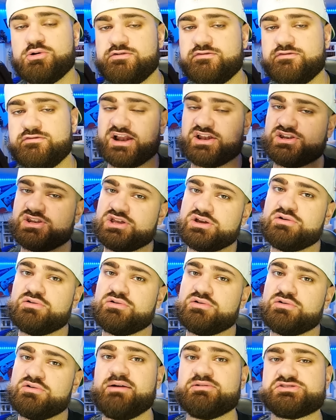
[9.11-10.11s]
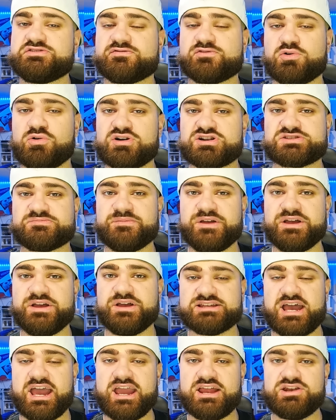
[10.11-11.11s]
We've got a new day, which of course
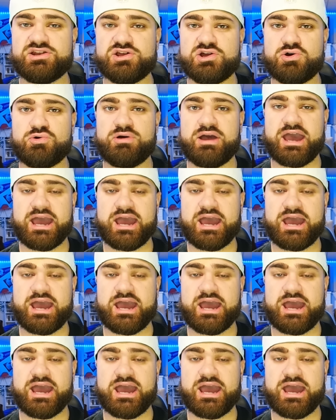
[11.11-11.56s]
means a new